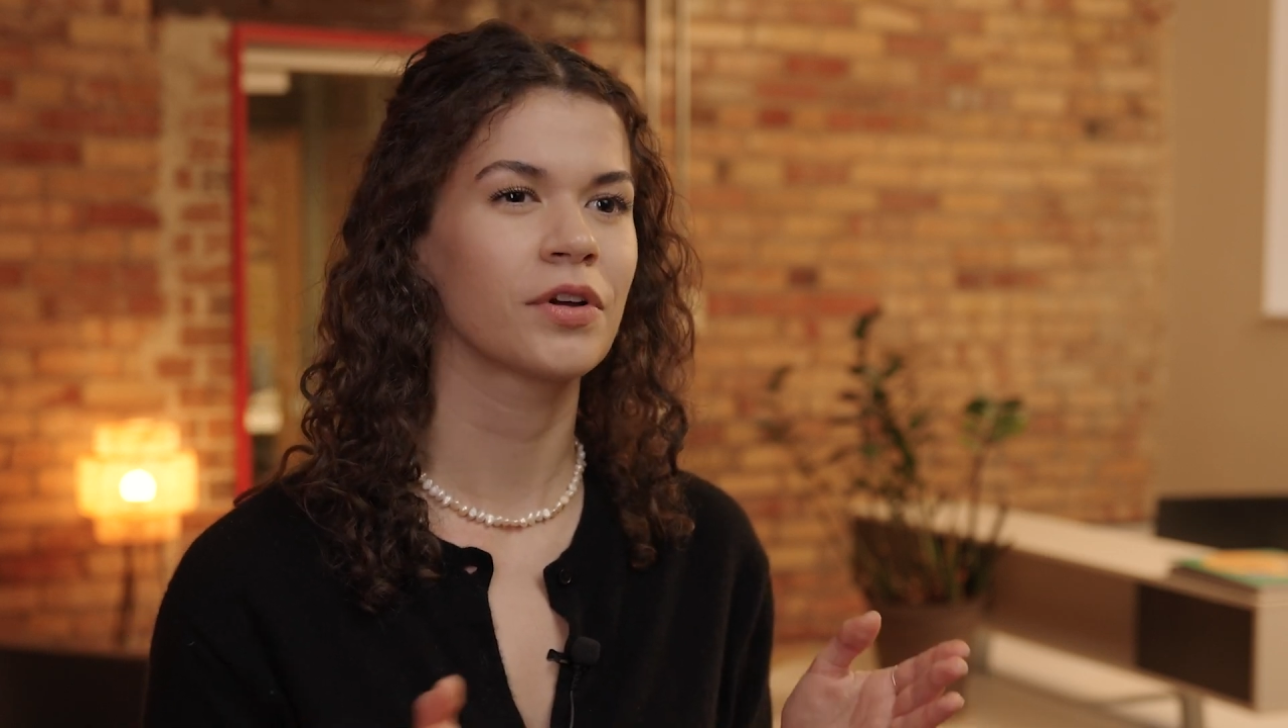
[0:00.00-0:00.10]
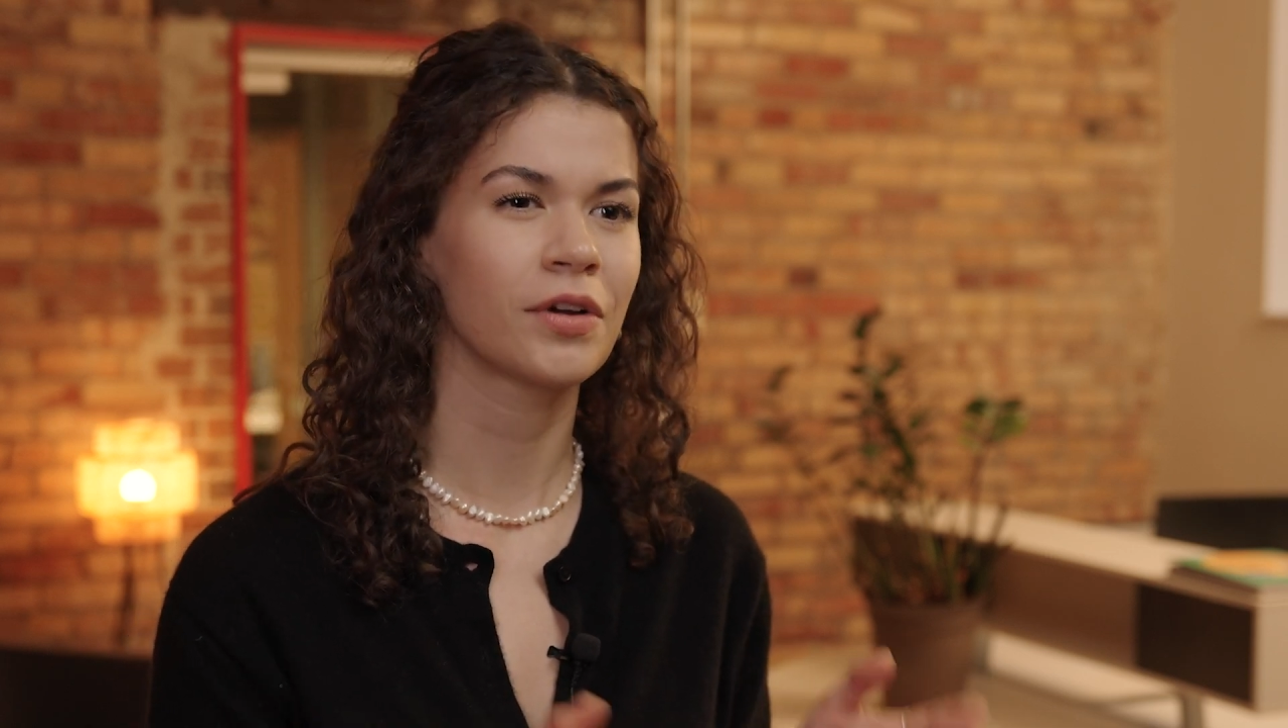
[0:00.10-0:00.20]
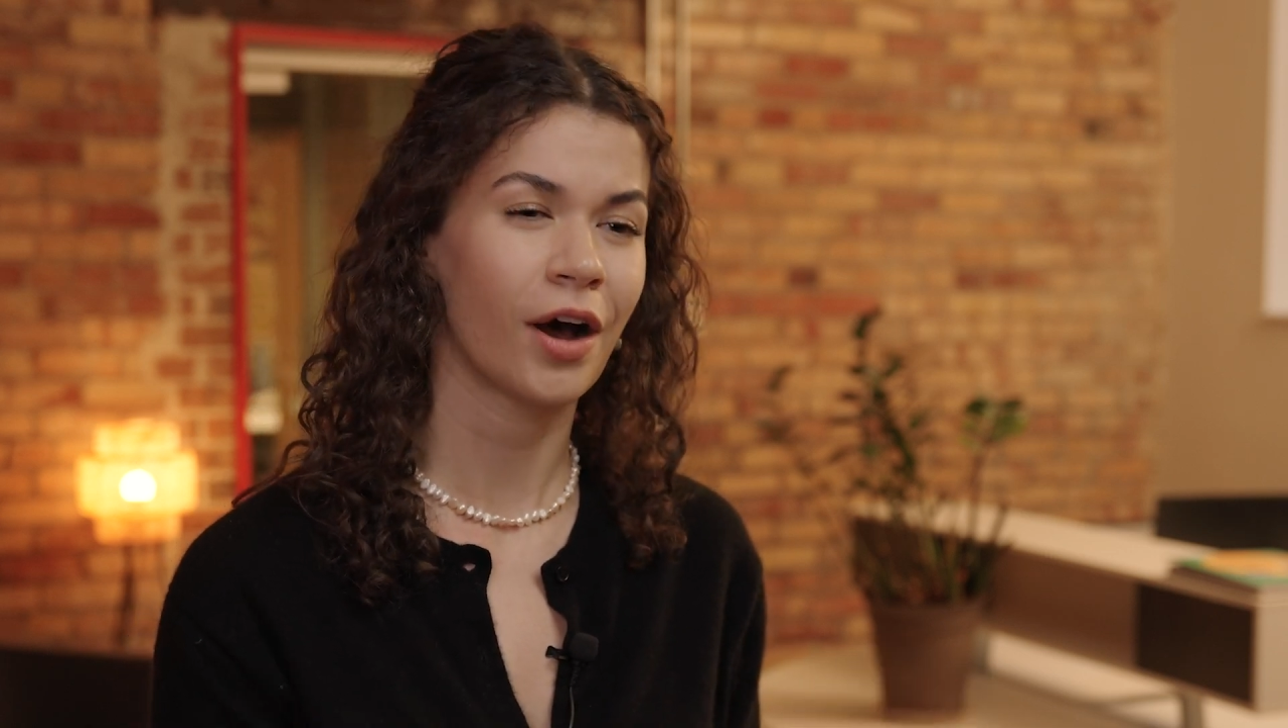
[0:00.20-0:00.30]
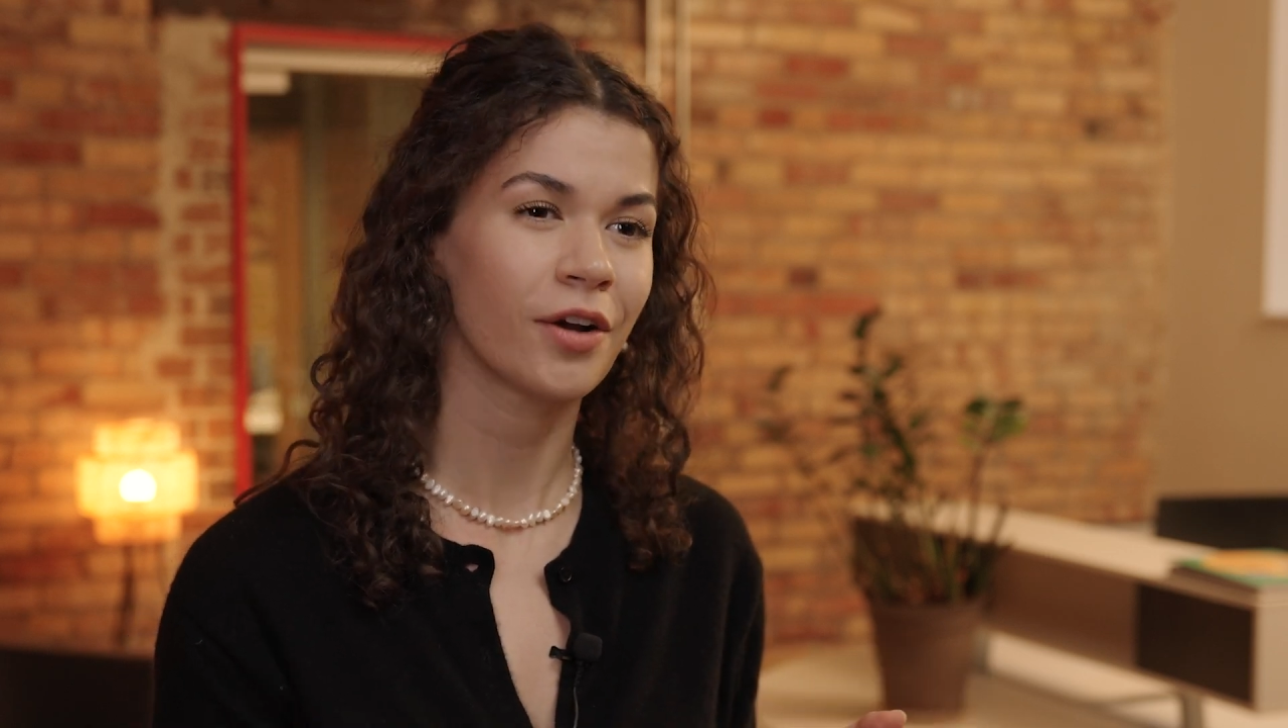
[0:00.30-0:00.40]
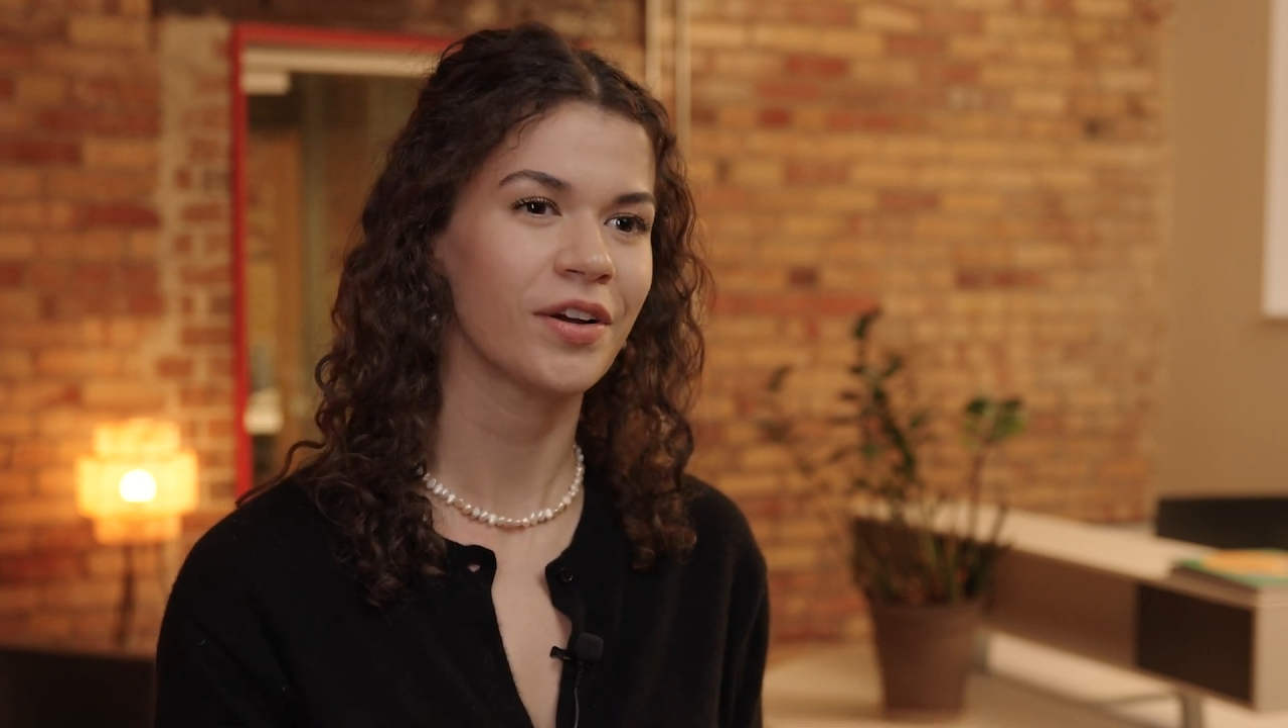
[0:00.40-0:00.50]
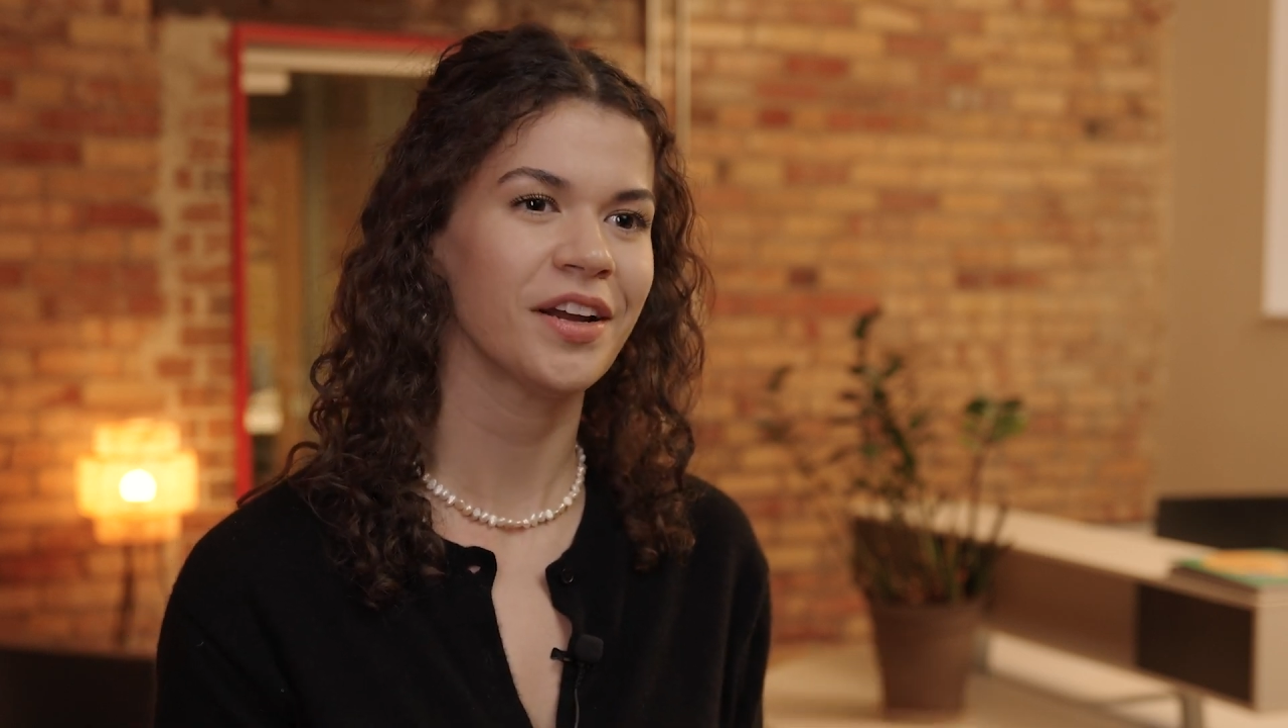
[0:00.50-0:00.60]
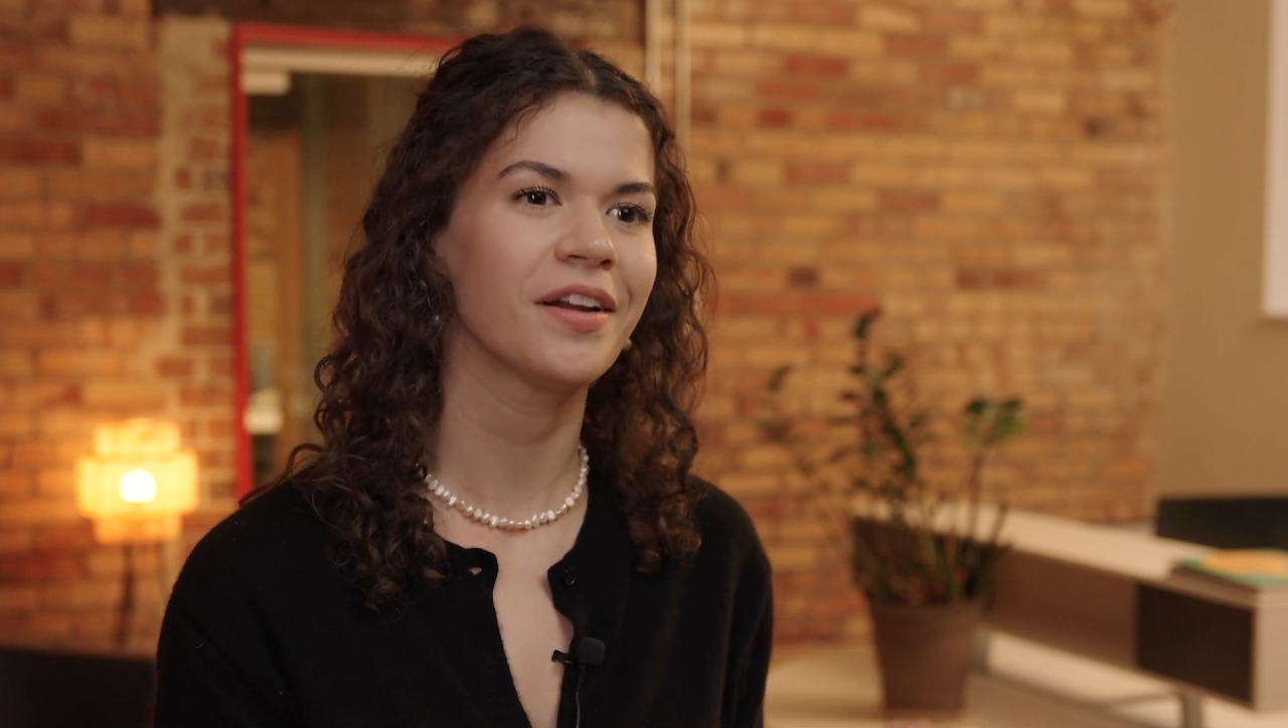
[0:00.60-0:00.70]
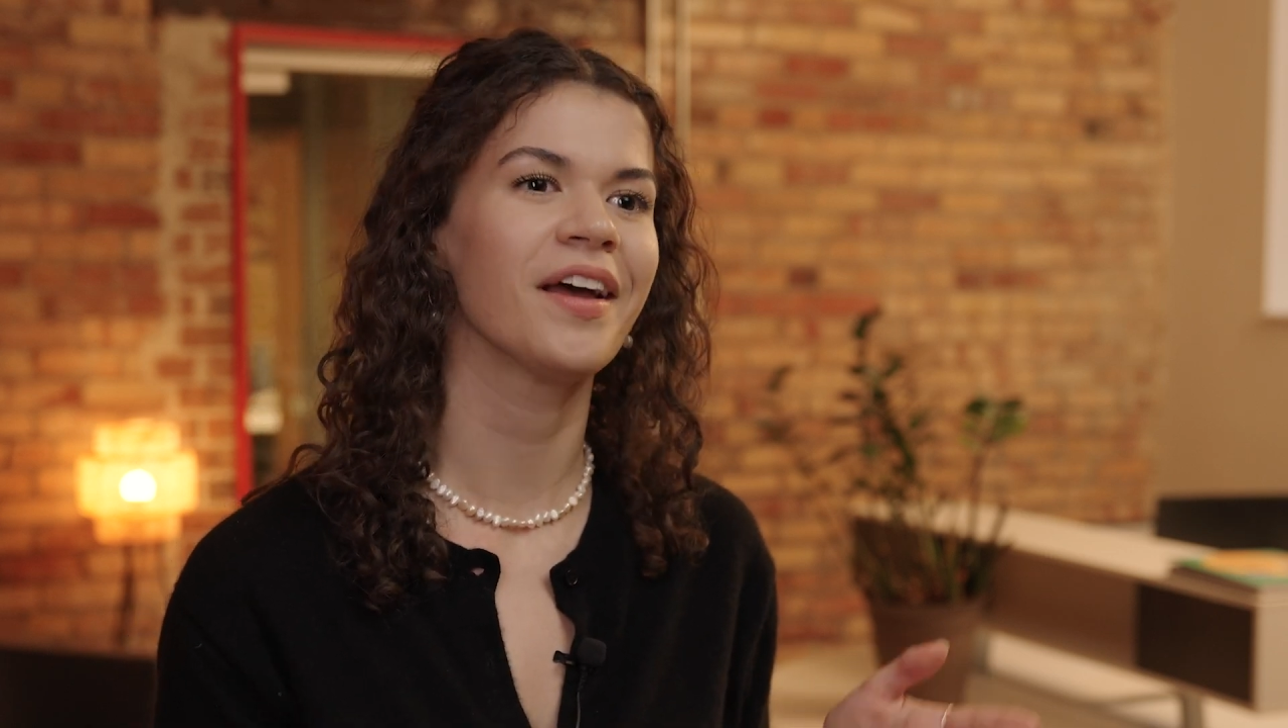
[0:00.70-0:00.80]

concrete